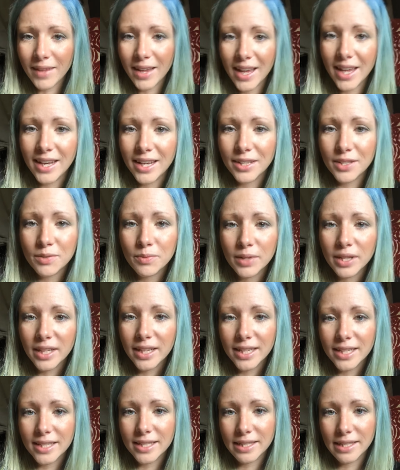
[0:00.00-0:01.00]
And it's
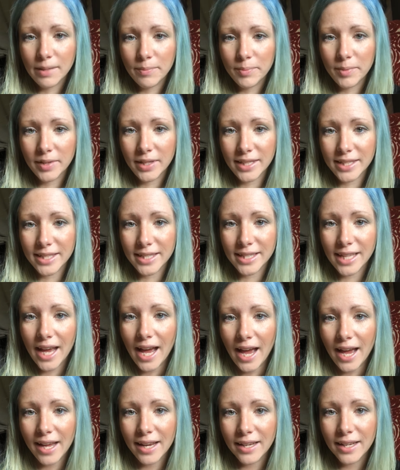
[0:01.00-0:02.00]
really as simple as
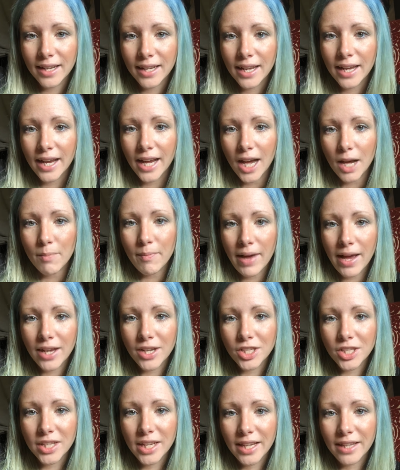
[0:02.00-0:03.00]
that.
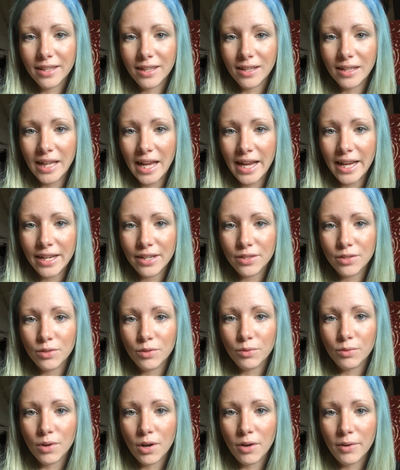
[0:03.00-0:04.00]
Imagining the light
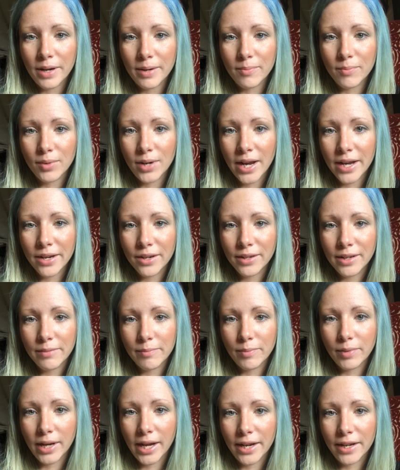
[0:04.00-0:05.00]
growing brighter
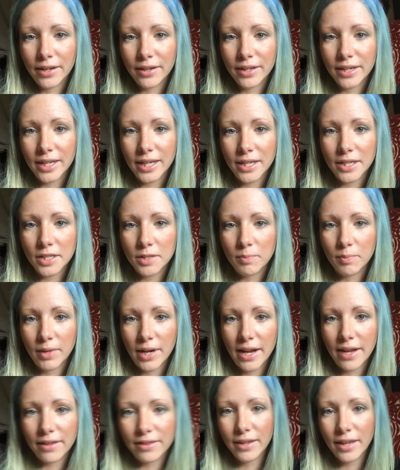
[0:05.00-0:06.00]
and brighter each
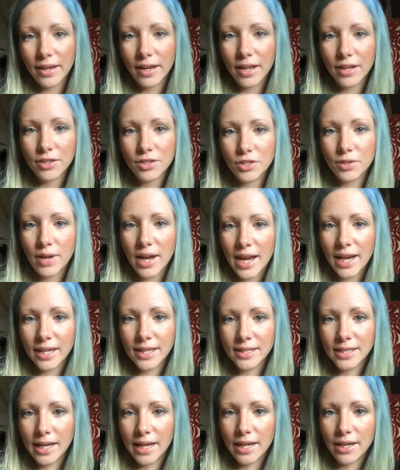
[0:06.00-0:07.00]
breath, and as you
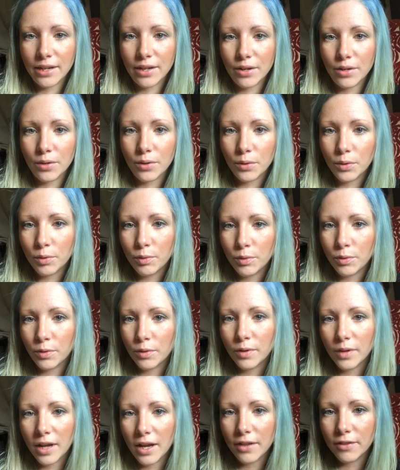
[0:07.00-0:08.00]
exhale,
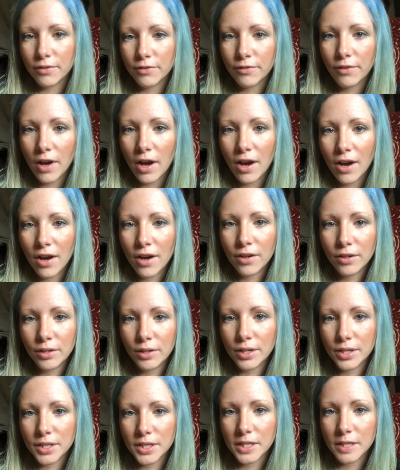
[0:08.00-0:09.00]
a fog
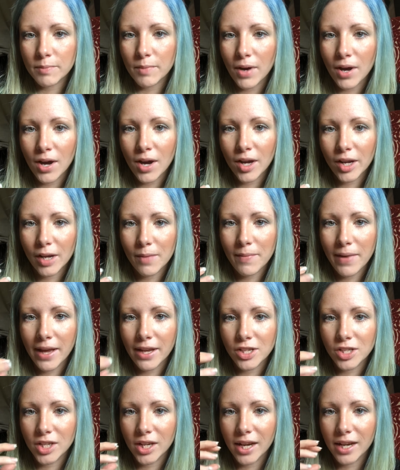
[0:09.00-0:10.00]
or a smog,
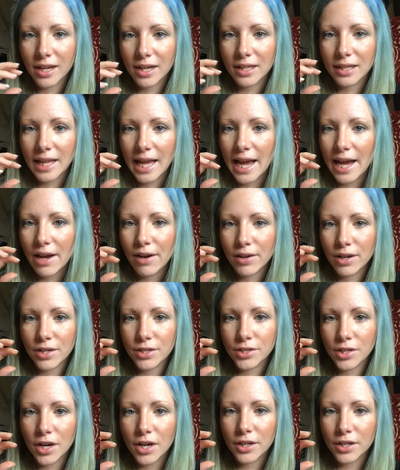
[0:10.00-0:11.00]
imagining a cloud, a
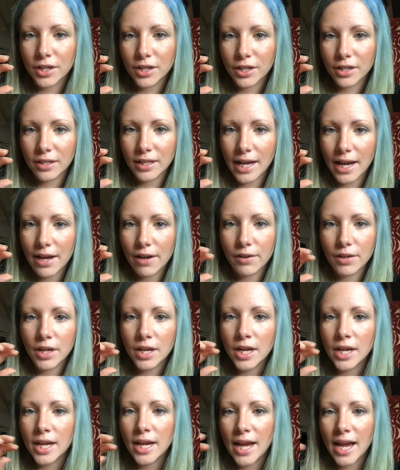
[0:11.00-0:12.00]
darker cloud,
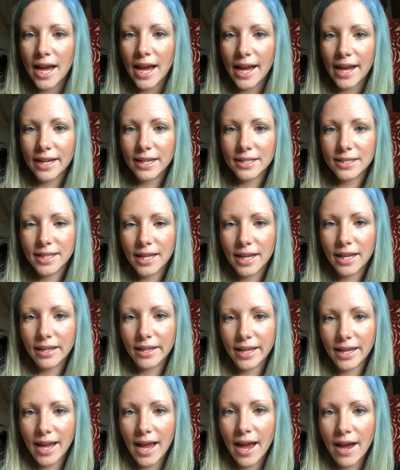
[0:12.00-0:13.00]

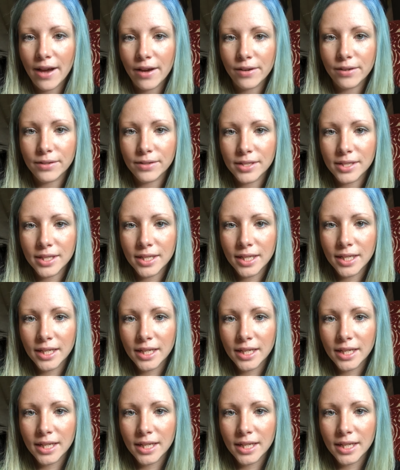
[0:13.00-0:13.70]
exhaling out